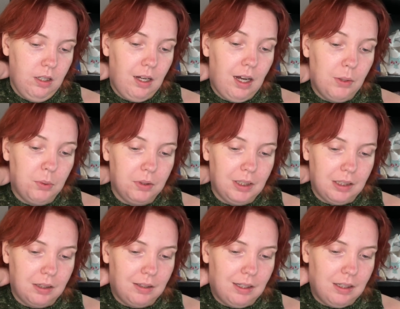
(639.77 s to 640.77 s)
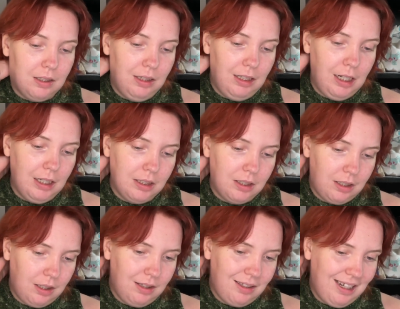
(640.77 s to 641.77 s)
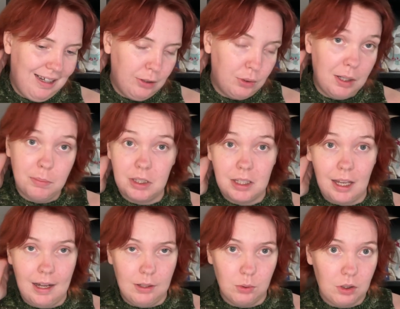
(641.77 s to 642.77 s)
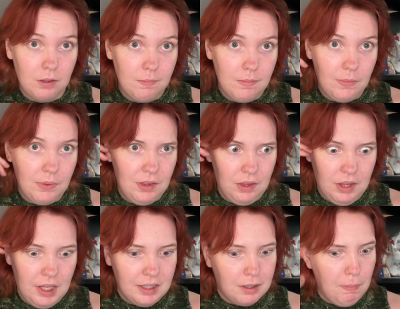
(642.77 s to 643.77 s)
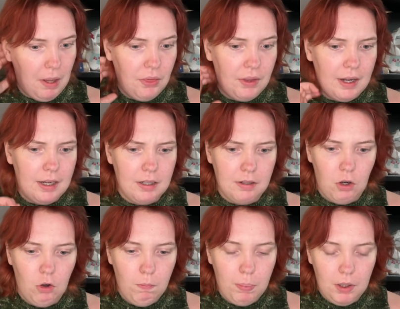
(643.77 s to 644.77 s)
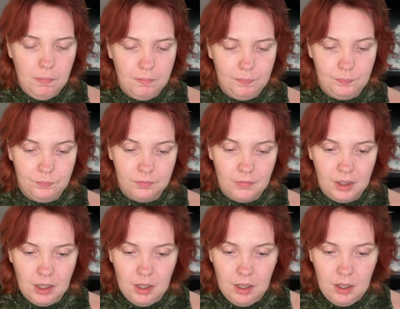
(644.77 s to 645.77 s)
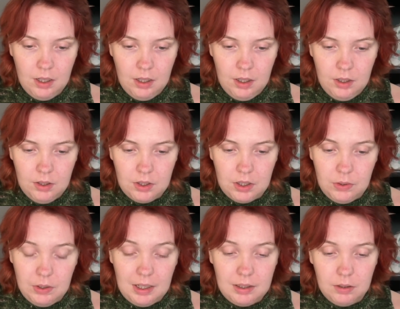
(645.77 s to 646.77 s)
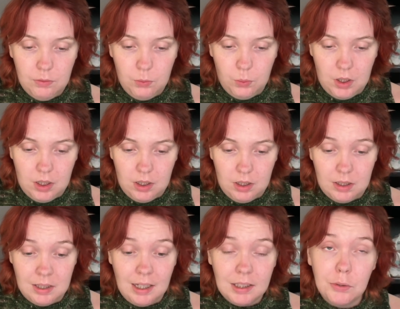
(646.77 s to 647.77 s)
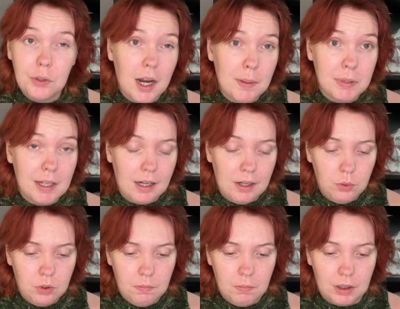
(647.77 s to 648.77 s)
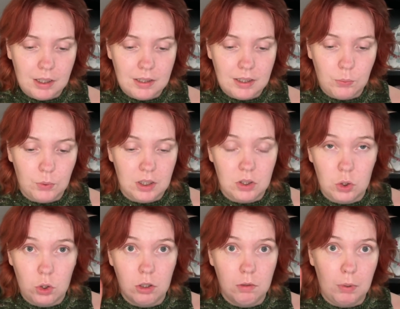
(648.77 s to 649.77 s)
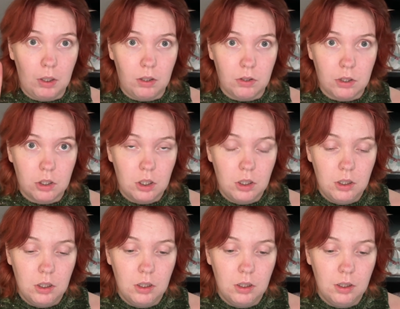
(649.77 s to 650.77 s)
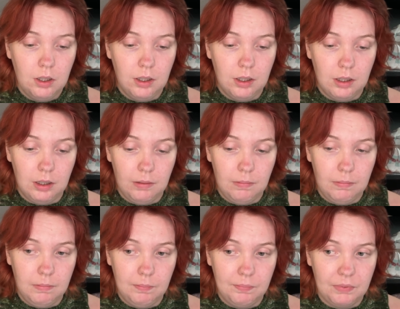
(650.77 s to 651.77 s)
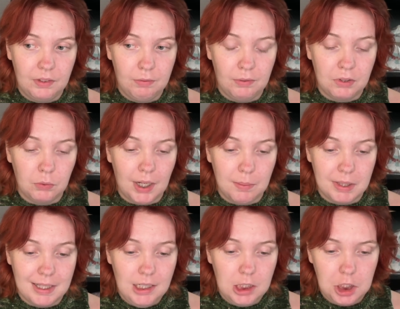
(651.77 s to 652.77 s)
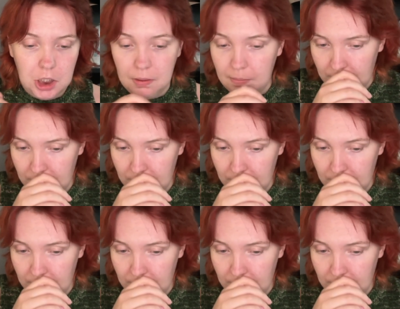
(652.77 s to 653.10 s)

I will get the last 10 grams out this month, I hope. So that was 90 grams out because it was 2 balls, 50 grams each.